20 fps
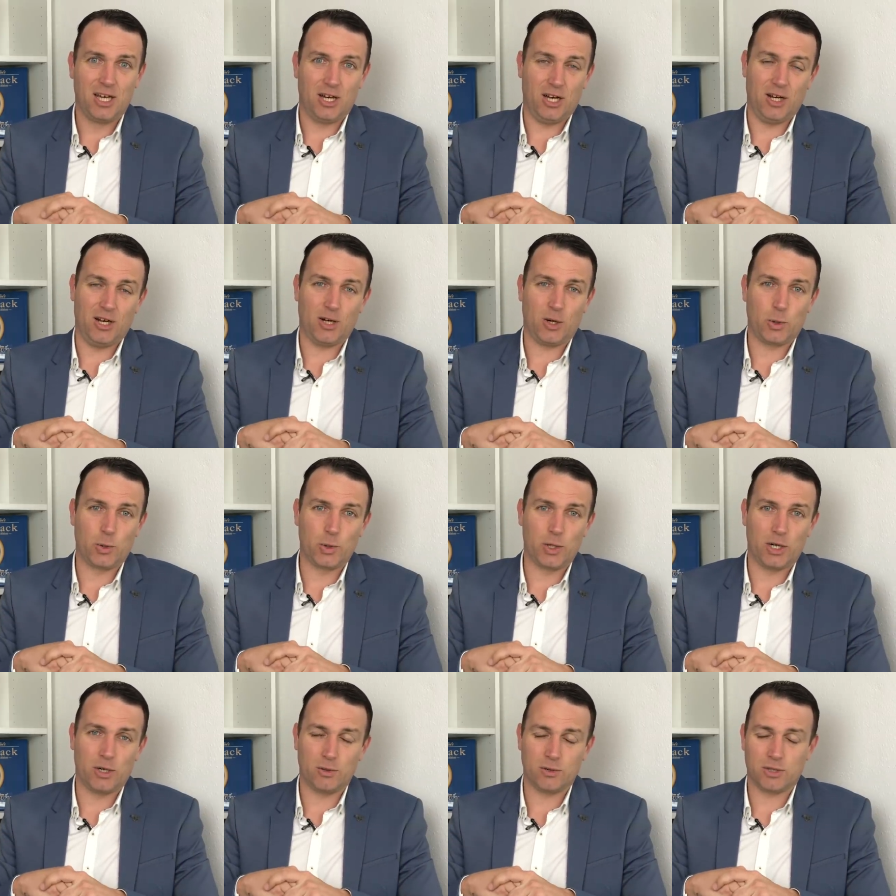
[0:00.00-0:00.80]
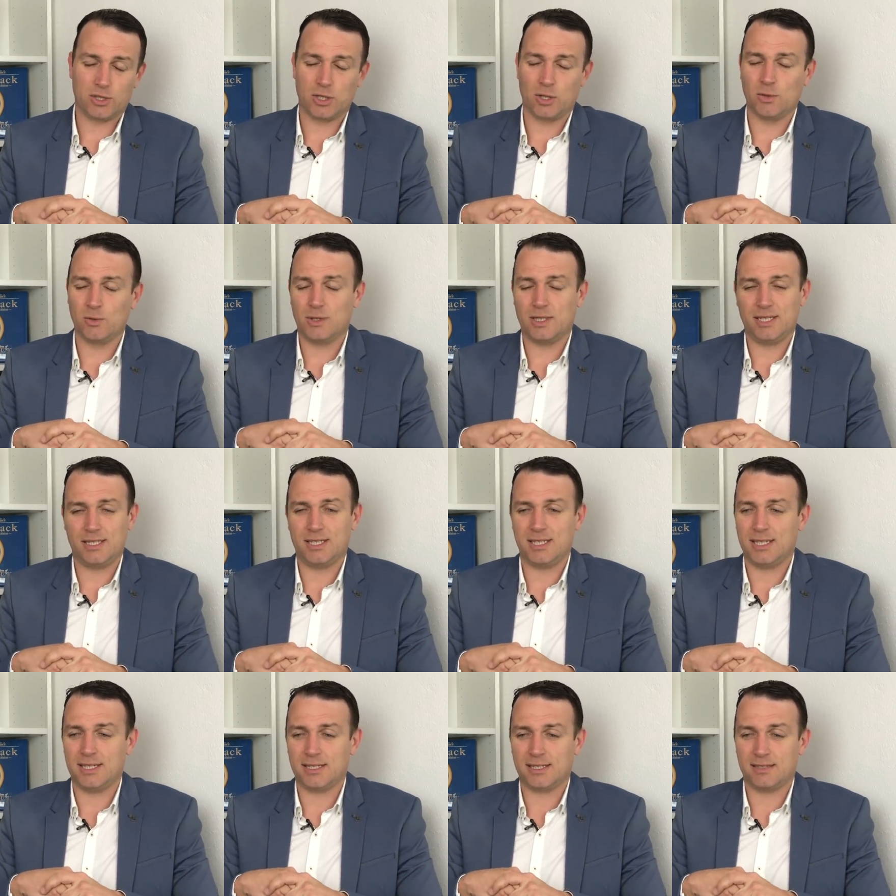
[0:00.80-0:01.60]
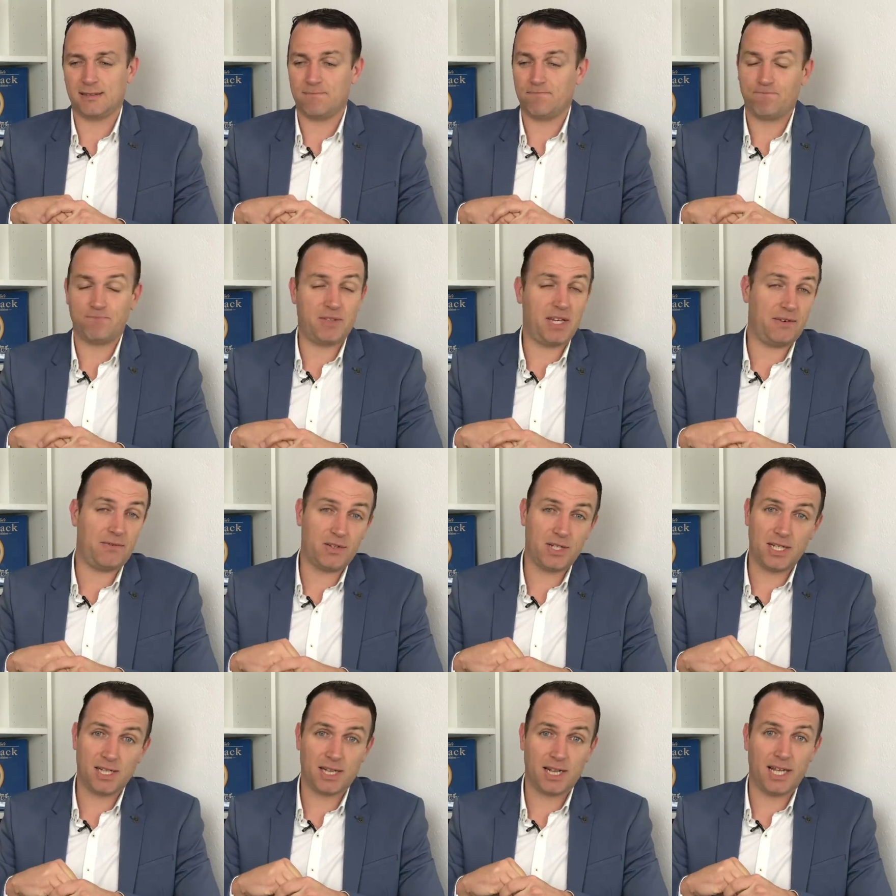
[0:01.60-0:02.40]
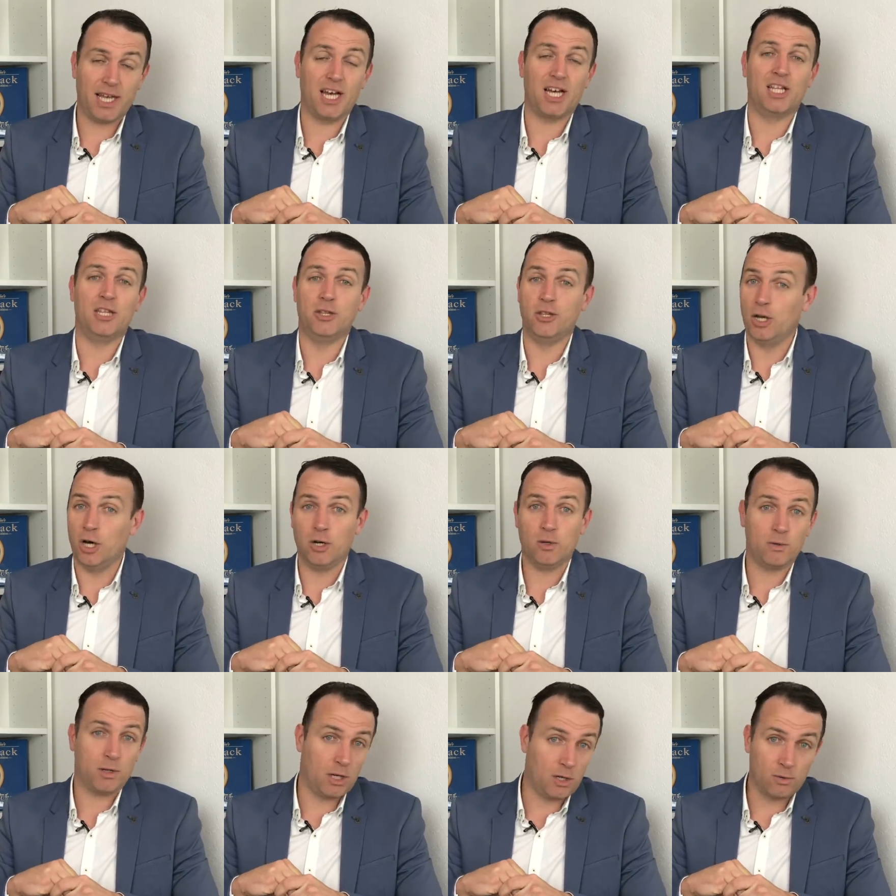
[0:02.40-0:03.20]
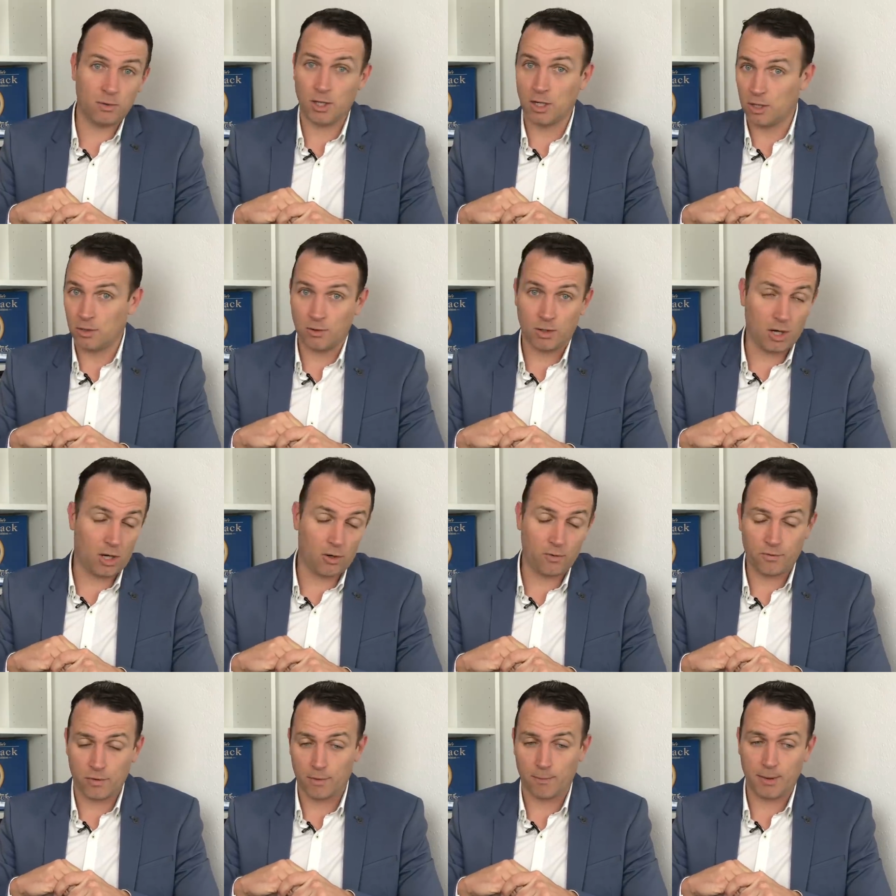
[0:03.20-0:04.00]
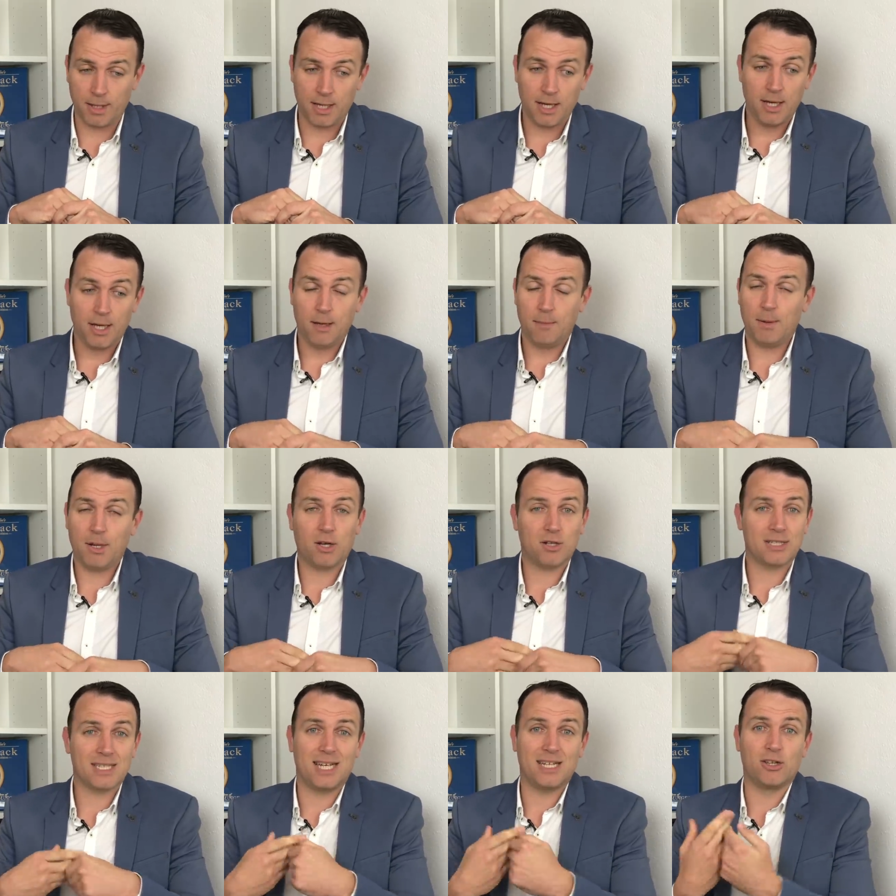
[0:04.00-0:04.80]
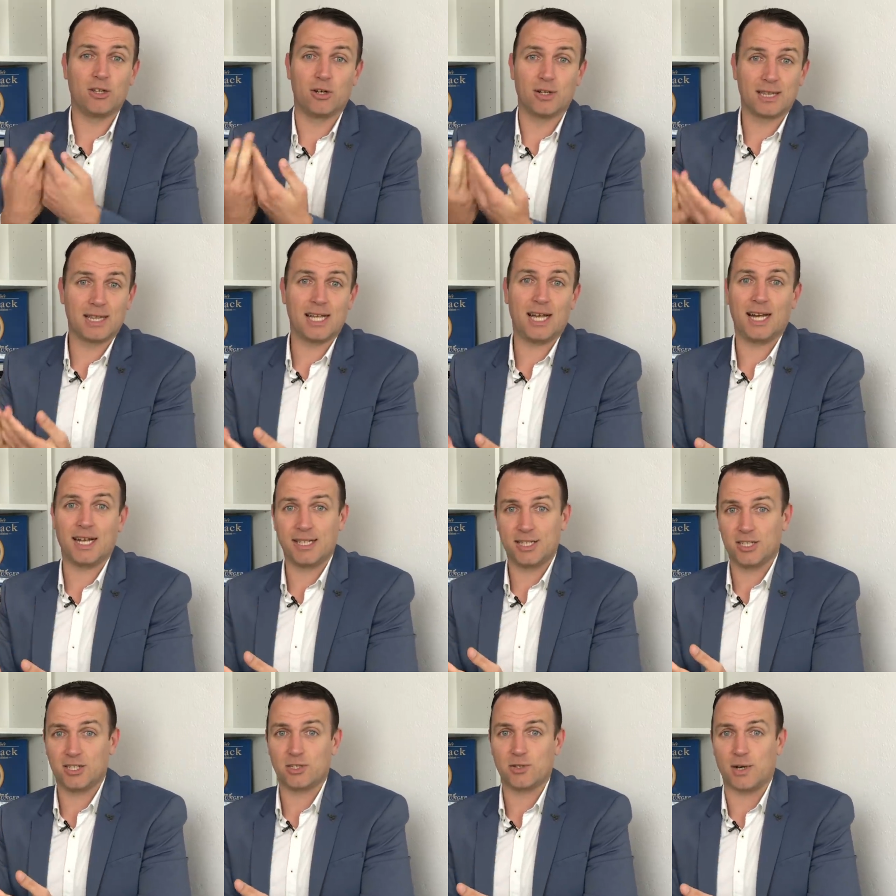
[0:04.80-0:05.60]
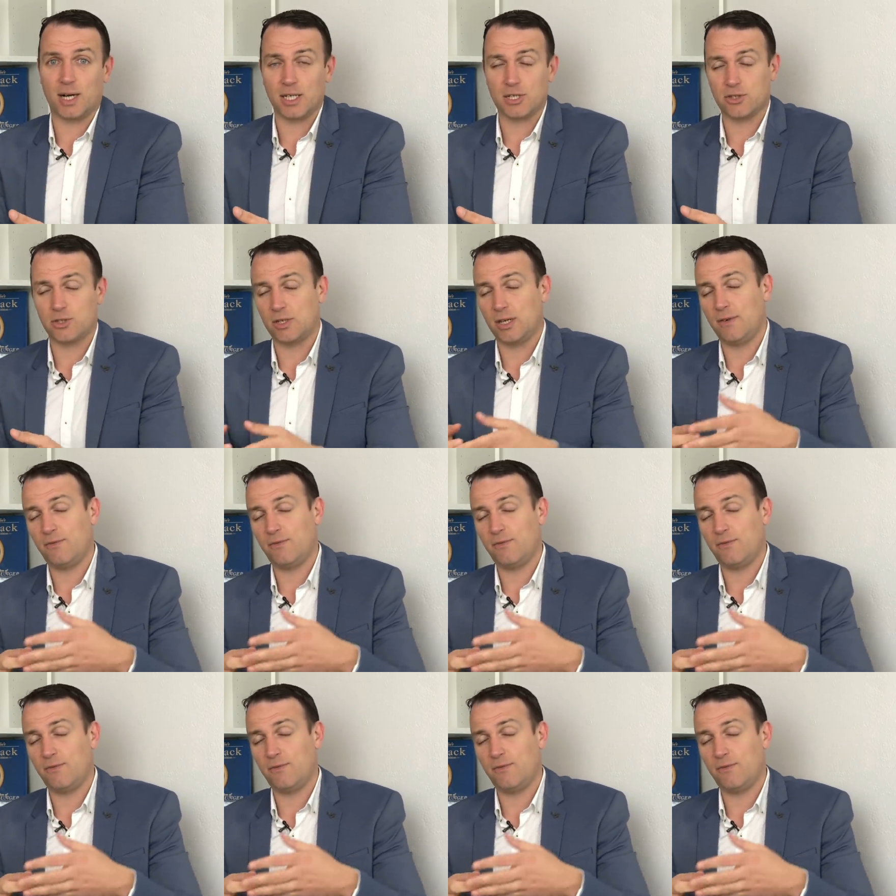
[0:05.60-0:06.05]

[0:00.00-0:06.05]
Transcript: uh, growth. So this is definitely a no, no, no, no for me because I don't like the structure.